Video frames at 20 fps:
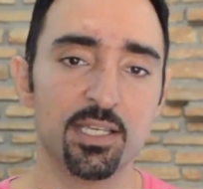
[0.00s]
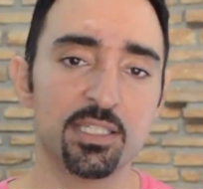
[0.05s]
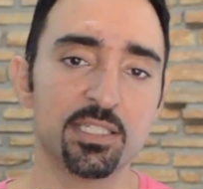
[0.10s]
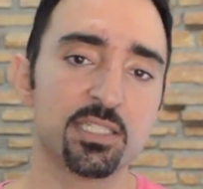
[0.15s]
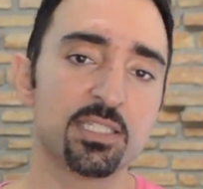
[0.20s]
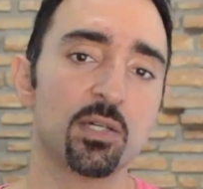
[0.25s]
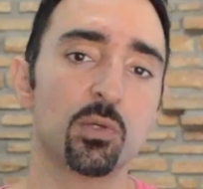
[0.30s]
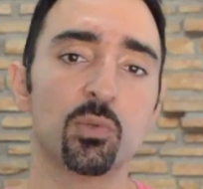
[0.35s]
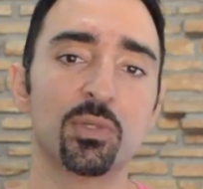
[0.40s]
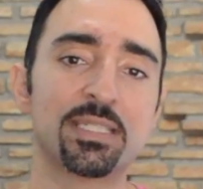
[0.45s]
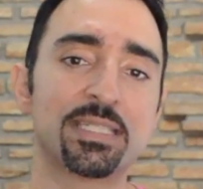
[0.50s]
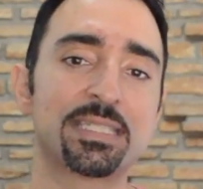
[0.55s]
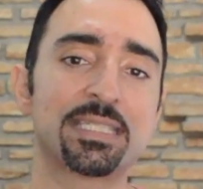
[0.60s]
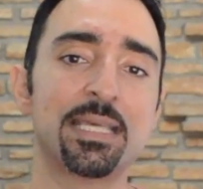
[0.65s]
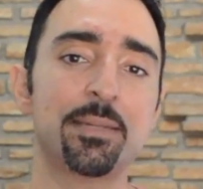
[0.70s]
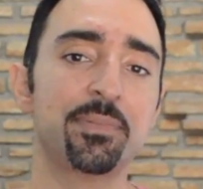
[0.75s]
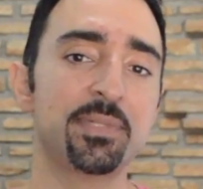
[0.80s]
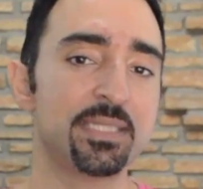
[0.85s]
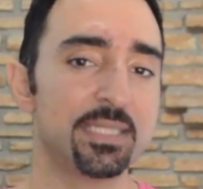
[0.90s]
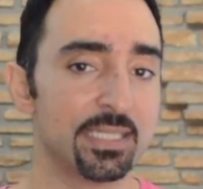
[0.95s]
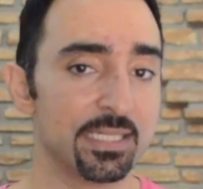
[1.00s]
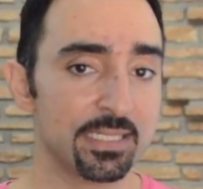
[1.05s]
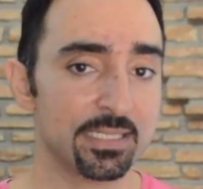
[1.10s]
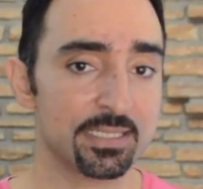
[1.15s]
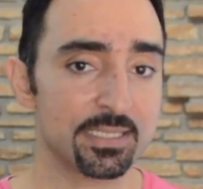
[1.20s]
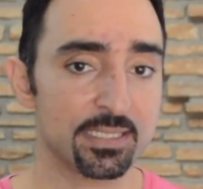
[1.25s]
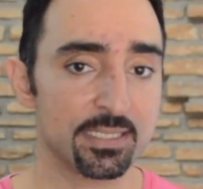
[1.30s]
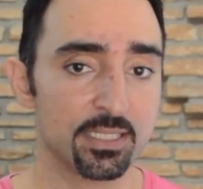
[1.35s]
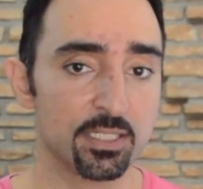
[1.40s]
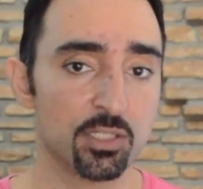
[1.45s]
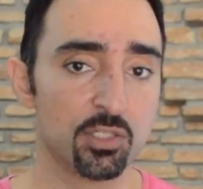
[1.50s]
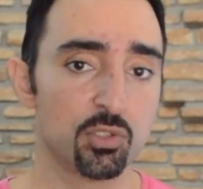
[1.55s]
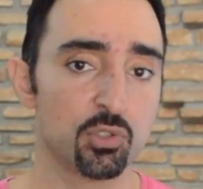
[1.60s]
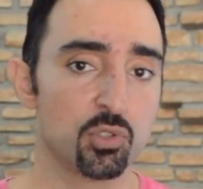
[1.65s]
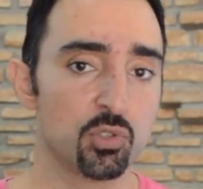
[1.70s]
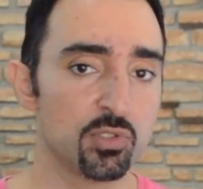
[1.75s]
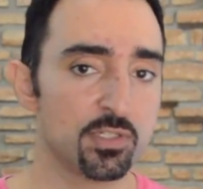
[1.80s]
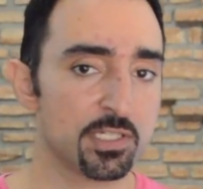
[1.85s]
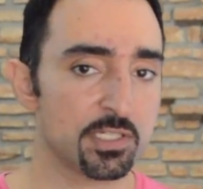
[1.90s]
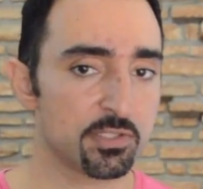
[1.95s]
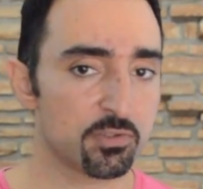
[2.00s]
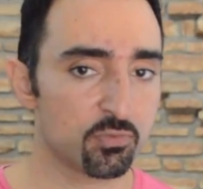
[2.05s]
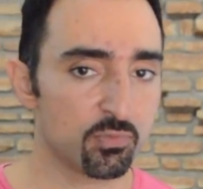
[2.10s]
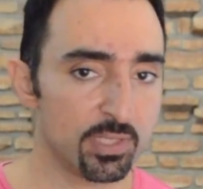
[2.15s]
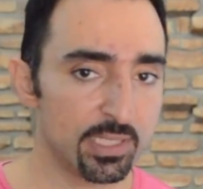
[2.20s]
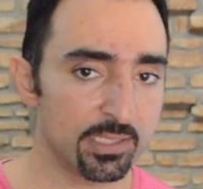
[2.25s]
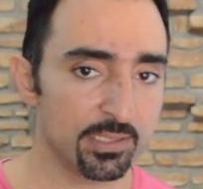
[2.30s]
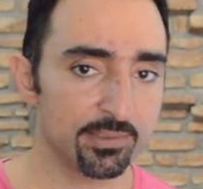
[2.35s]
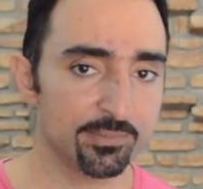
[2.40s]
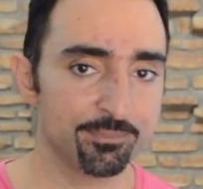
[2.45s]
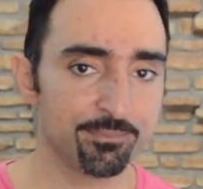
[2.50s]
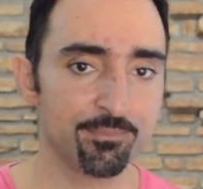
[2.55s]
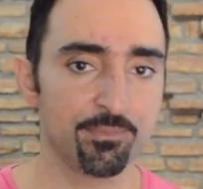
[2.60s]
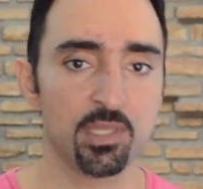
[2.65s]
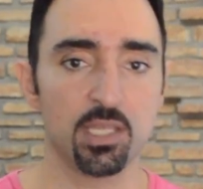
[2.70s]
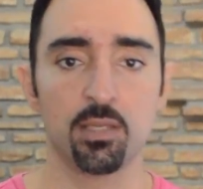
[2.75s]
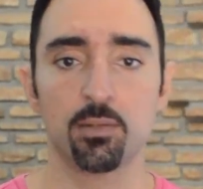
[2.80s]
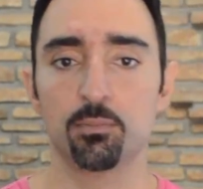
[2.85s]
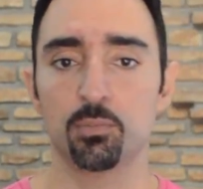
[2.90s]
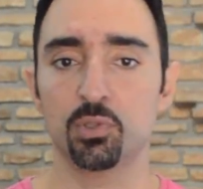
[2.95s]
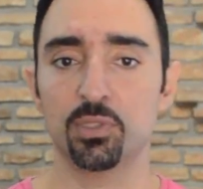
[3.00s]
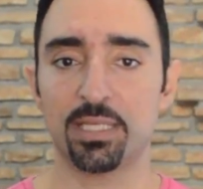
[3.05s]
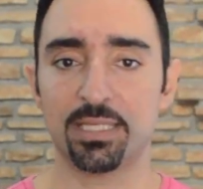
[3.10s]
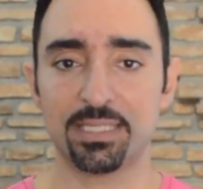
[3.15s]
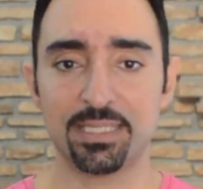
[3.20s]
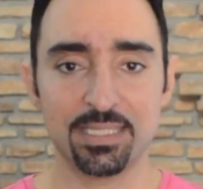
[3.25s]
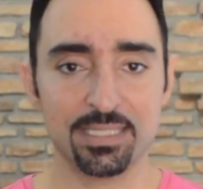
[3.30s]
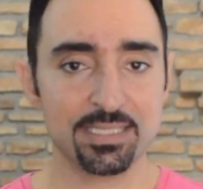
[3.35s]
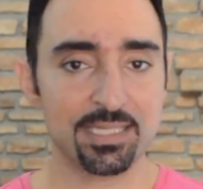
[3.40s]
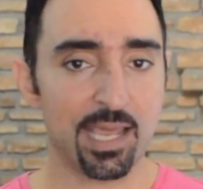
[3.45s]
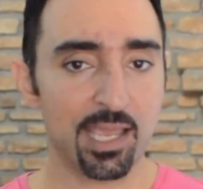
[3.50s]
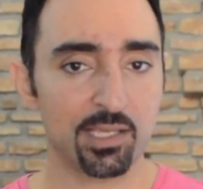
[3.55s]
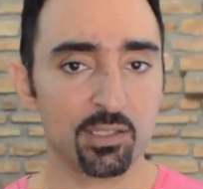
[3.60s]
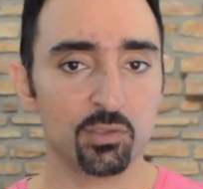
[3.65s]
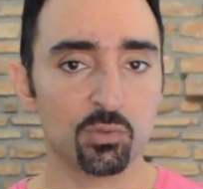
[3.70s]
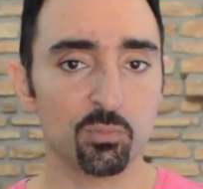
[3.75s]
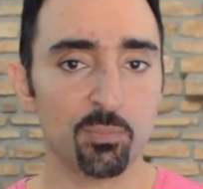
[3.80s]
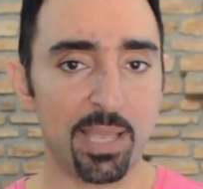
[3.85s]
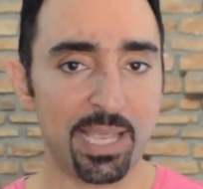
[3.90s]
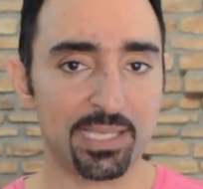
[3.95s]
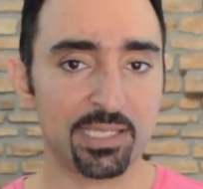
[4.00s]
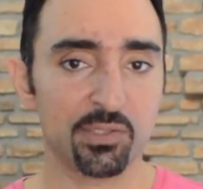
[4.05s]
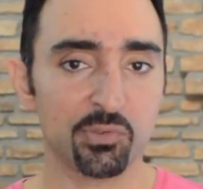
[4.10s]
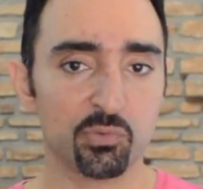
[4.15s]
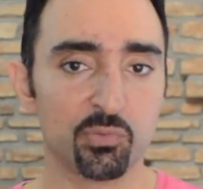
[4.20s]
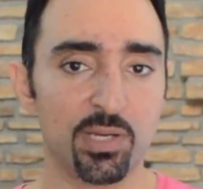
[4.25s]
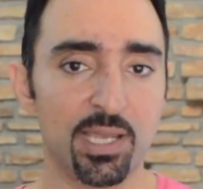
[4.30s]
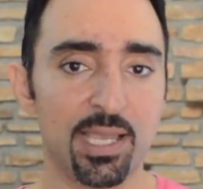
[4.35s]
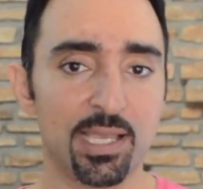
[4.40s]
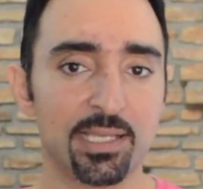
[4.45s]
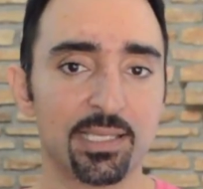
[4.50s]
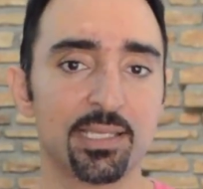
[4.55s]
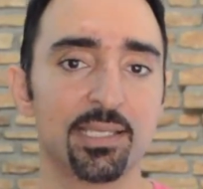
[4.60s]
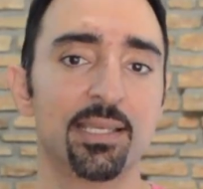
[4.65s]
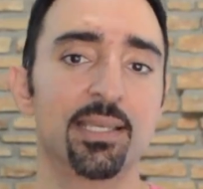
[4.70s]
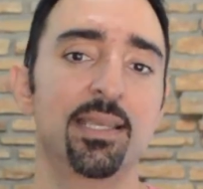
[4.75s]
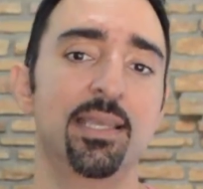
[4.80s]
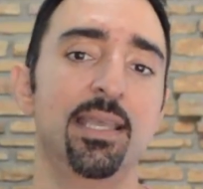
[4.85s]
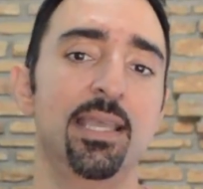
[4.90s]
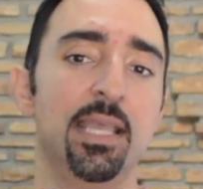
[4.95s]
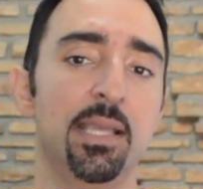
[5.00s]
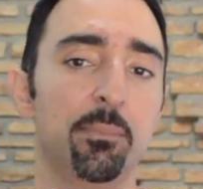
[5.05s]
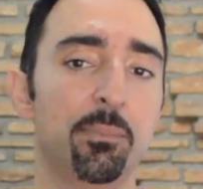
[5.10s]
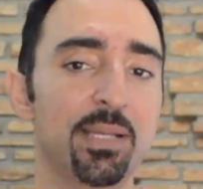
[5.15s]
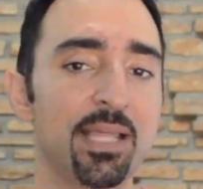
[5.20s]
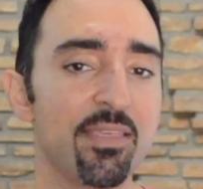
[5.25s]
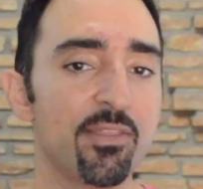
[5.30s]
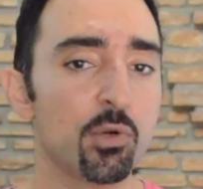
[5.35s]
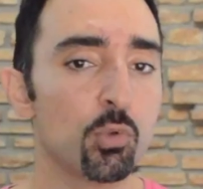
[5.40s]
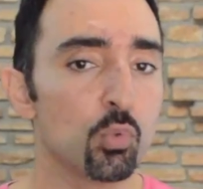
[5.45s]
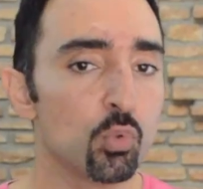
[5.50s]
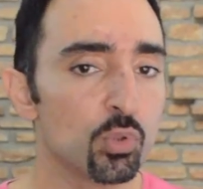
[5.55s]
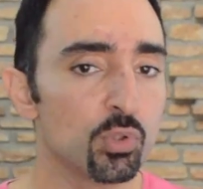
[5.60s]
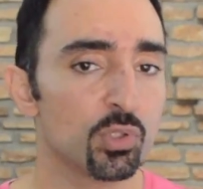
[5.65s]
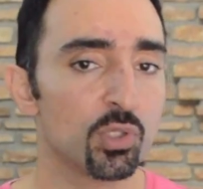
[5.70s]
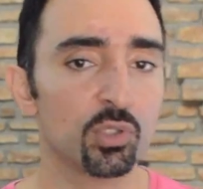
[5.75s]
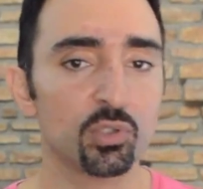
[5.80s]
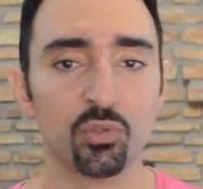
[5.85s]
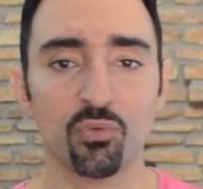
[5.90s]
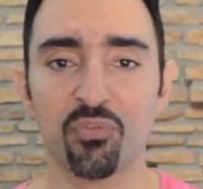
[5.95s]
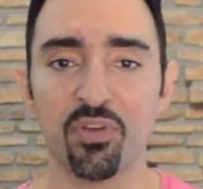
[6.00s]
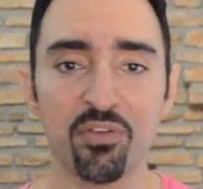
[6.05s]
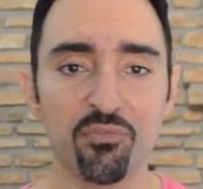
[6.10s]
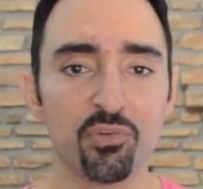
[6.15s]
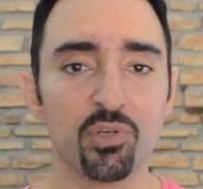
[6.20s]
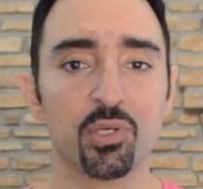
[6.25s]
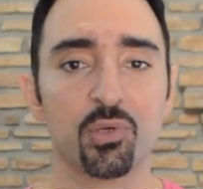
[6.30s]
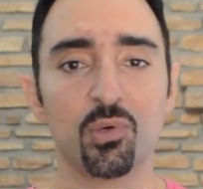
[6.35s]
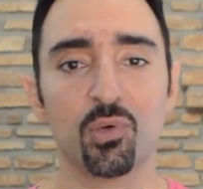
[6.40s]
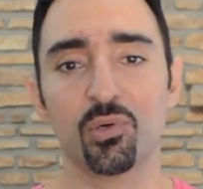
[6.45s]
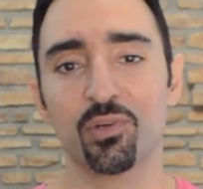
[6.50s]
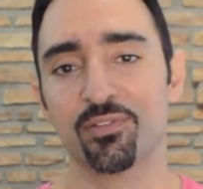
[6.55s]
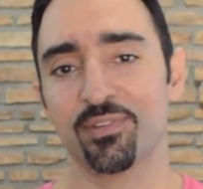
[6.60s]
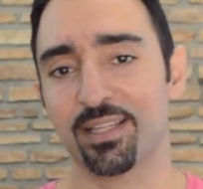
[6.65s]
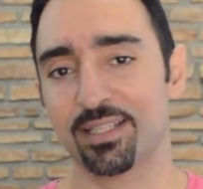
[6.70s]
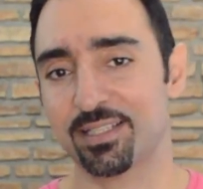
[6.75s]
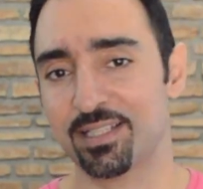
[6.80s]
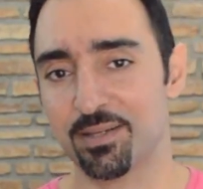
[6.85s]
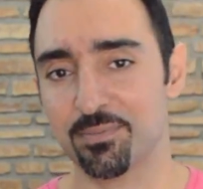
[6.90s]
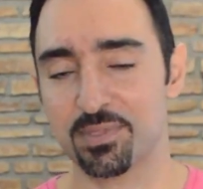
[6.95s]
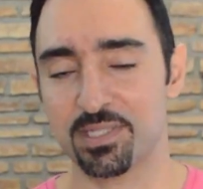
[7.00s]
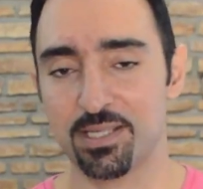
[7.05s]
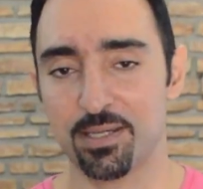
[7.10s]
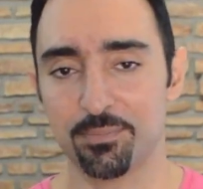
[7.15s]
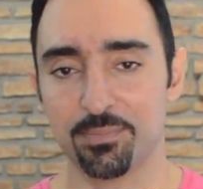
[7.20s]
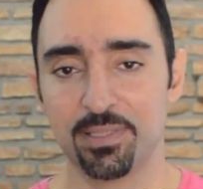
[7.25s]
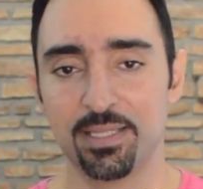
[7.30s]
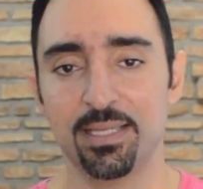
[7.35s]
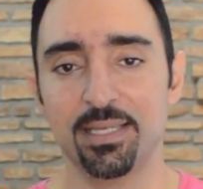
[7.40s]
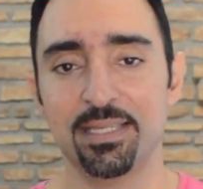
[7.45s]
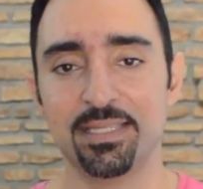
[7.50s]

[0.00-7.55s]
So in step 6, choose a string, put a key cycle backing track, and play the root note of every chord that comes up.